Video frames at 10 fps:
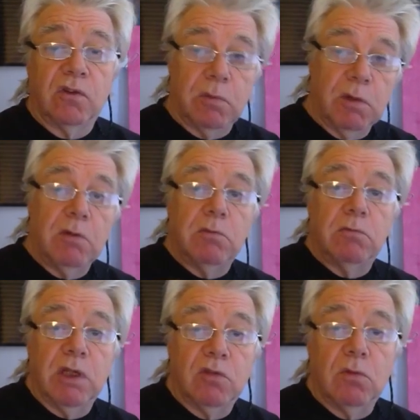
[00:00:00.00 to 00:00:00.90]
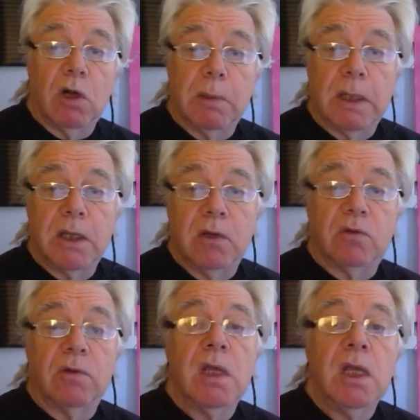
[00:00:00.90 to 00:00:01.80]
So we don't need to worry about
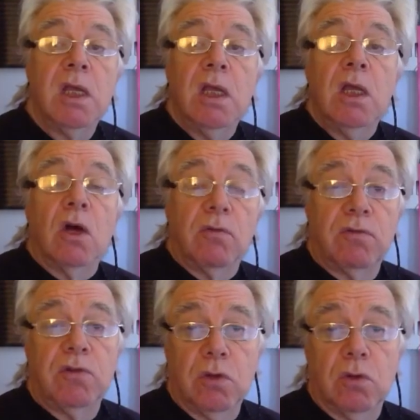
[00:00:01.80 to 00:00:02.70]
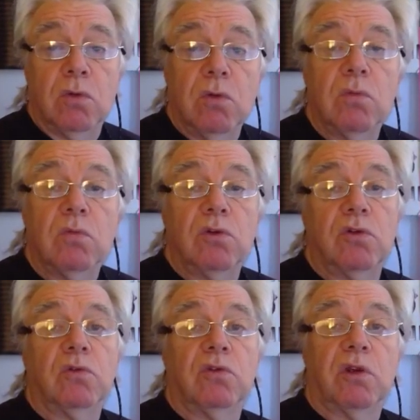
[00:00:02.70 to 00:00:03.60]
those. A few would
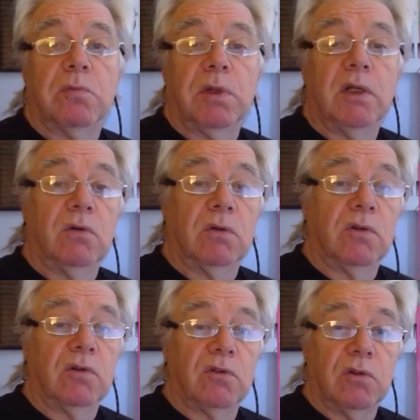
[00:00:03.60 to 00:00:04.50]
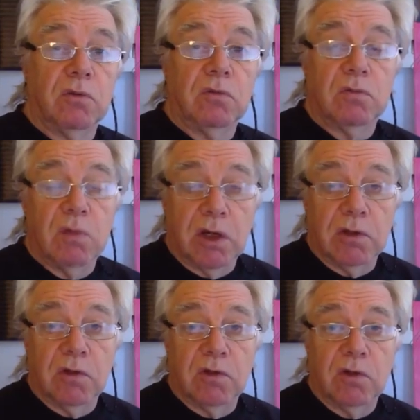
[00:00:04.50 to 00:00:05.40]
also belong to
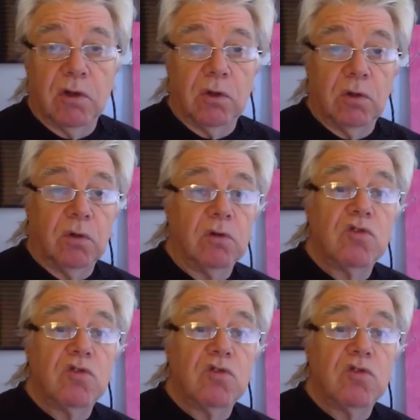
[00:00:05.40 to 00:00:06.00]
riders who